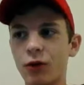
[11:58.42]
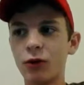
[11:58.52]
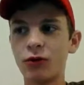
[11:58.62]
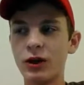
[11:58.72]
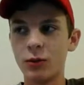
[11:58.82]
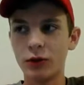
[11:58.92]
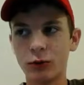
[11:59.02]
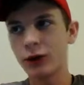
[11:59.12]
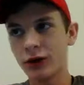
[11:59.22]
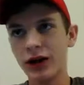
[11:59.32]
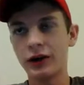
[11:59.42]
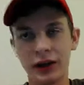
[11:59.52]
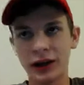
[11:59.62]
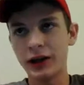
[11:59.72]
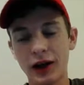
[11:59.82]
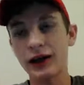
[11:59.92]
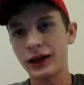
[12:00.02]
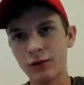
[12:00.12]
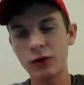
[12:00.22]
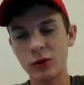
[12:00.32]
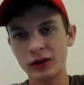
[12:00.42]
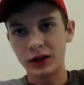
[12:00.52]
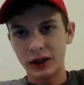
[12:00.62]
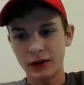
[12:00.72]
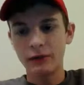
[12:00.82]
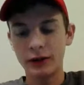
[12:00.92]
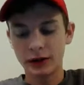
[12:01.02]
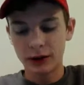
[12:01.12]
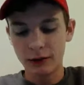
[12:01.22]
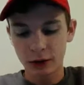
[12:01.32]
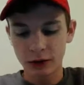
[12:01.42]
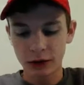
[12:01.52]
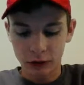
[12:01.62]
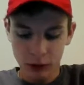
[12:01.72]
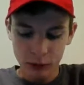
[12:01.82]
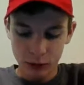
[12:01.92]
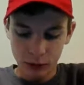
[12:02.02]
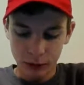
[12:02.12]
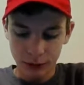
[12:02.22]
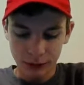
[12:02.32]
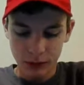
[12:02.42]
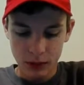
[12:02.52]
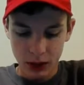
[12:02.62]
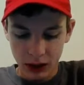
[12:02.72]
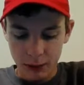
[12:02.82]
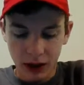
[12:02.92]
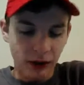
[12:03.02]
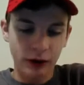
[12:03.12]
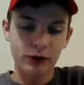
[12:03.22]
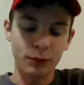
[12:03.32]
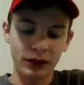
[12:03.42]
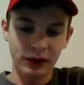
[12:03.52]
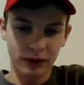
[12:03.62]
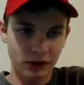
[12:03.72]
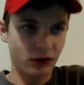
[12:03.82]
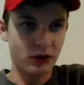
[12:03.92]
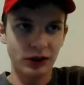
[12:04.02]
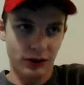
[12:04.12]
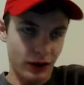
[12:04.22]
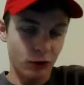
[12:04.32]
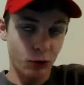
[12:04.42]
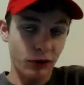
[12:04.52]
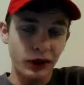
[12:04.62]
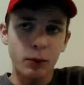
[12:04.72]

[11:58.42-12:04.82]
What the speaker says: whole thing was we're not ever going to give ourselves up to any monarchs. But essentially, that's what the